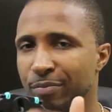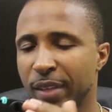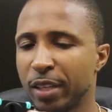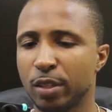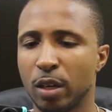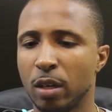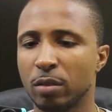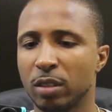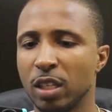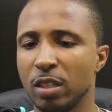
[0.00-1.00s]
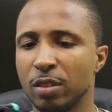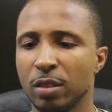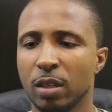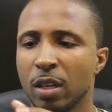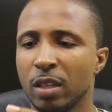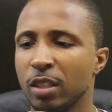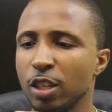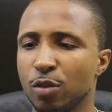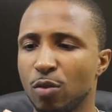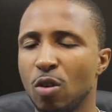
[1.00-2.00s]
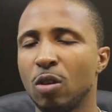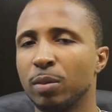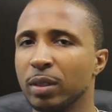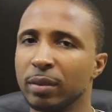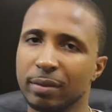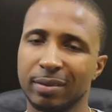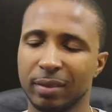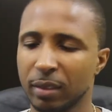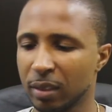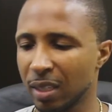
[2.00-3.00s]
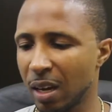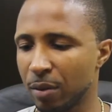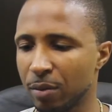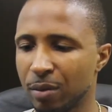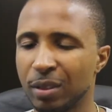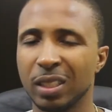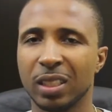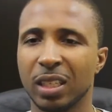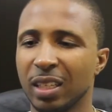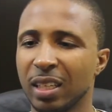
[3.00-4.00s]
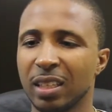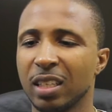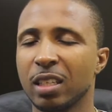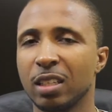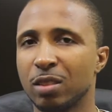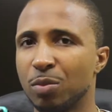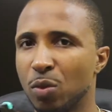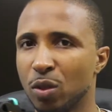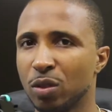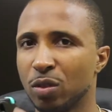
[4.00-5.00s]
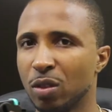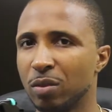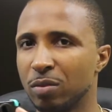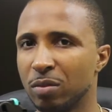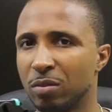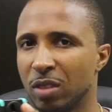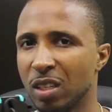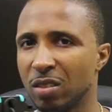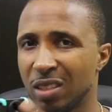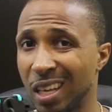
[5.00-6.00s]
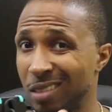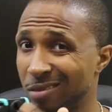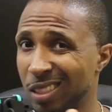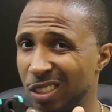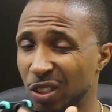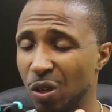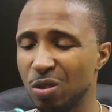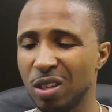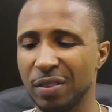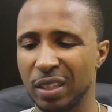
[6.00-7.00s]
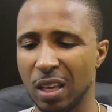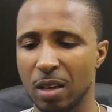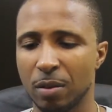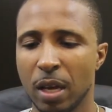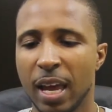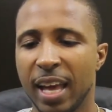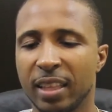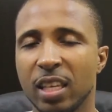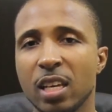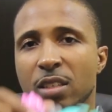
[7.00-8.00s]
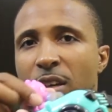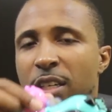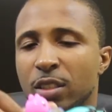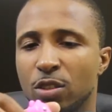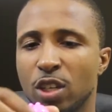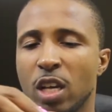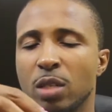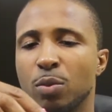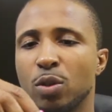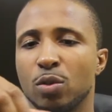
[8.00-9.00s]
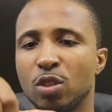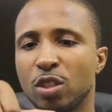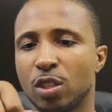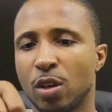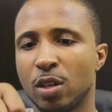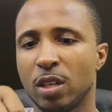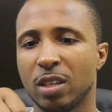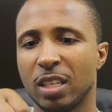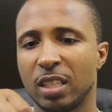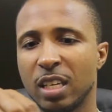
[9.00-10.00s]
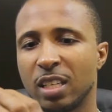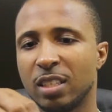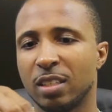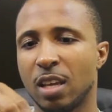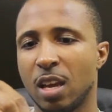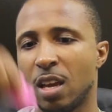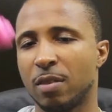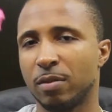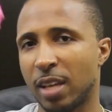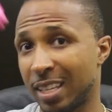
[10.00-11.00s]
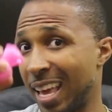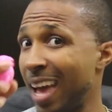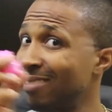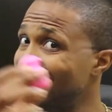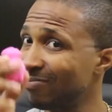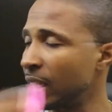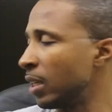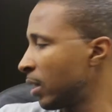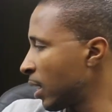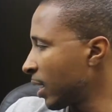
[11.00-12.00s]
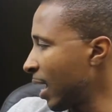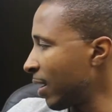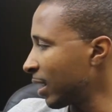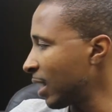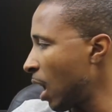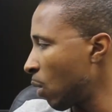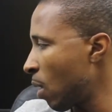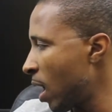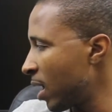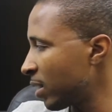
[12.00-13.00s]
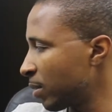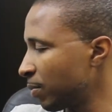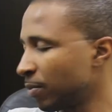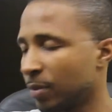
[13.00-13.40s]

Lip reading: That's all. These roll, but not really. I think it's more so this that controls everything. And these are interchangeable. You just turn it. I think it's, yeah, like that. Counterclockwise.